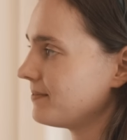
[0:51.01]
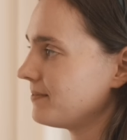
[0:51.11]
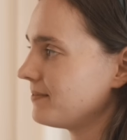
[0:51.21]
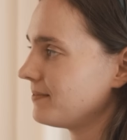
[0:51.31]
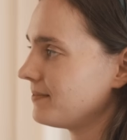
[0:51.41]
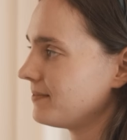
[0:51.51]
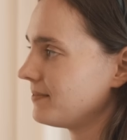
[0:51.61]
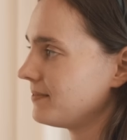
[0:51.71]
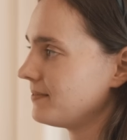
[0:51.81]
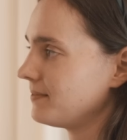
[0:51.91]

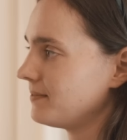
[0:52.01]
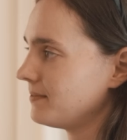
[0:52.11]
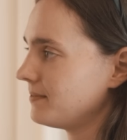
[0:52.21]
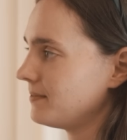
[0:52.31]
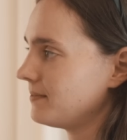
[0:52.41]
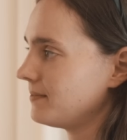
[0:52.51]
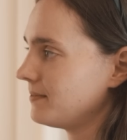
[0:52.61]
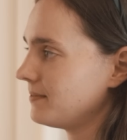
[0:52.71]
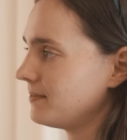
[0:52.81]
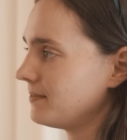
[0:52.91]

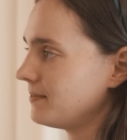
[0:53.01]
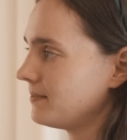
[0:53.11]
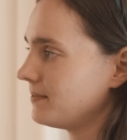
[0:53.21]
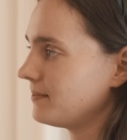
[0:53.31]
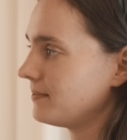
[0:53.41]
[no speech]